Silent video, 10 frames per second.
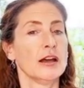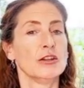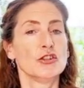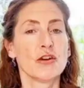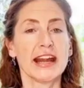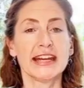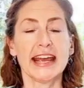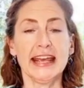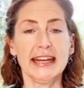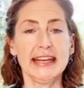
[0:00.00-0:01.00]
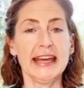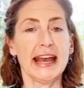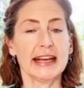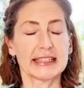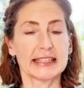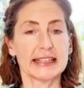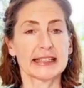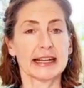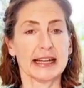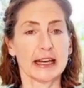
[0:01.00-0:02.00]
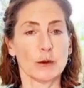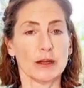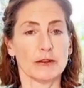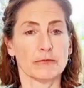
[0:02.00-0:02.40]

and drain any excess liquid.